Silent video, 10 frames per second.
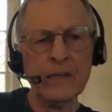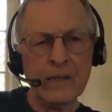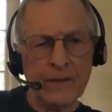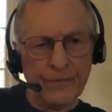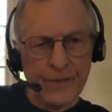
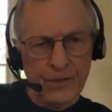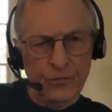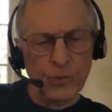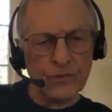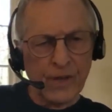If these
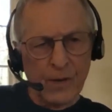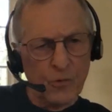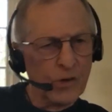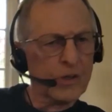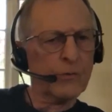ones I'm
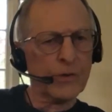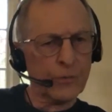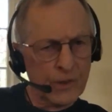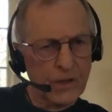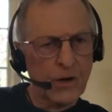working with
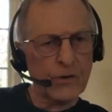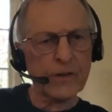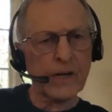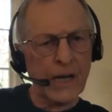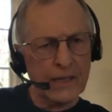want to go to
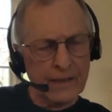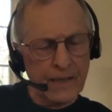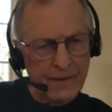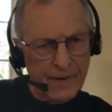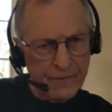the light, they
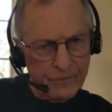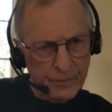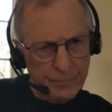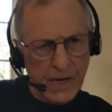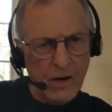have every
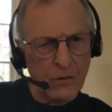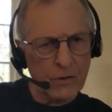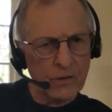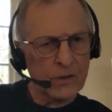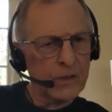
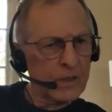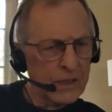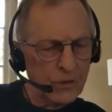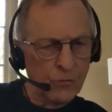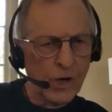power
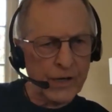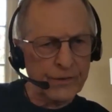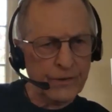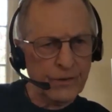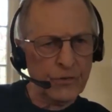and right
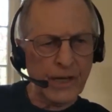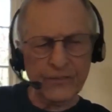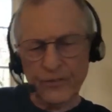to do that.